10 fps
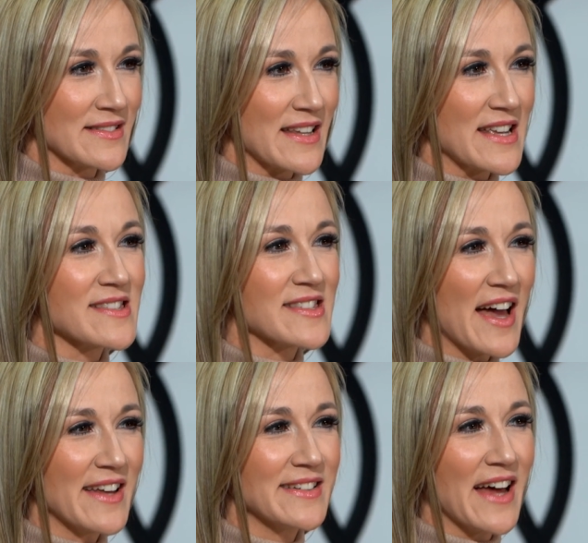
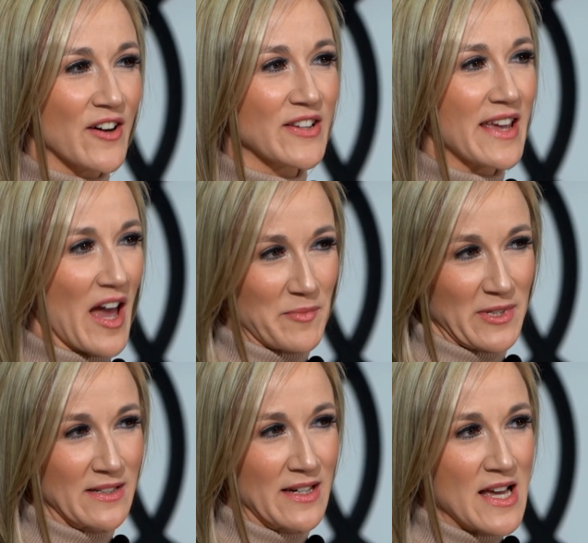Inside an Audi cabin,
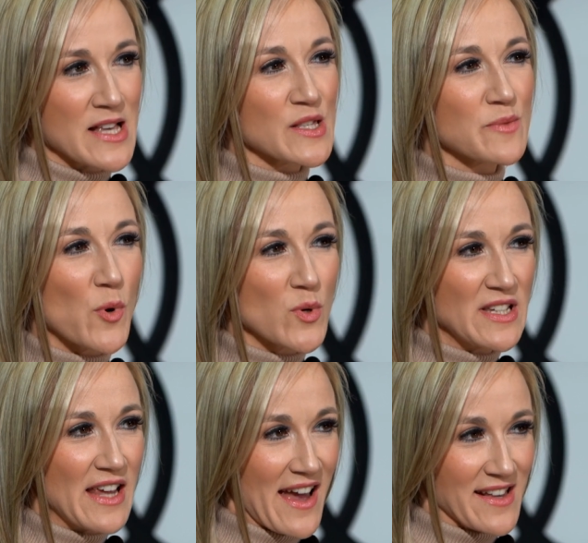
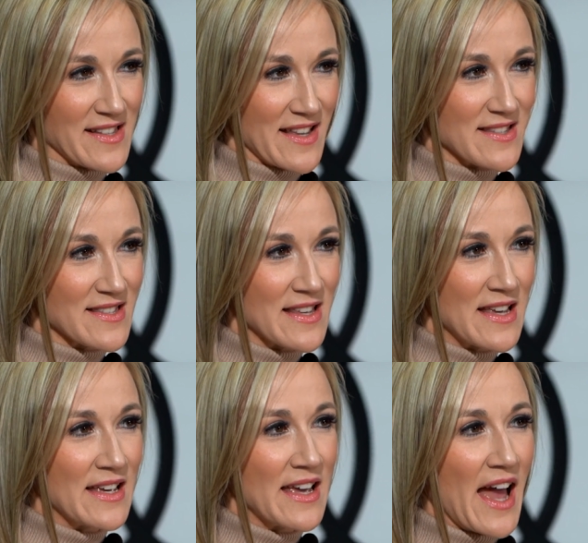sporty accents
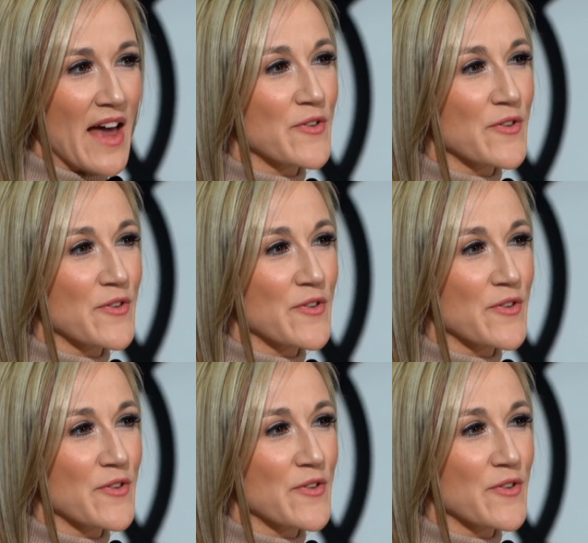and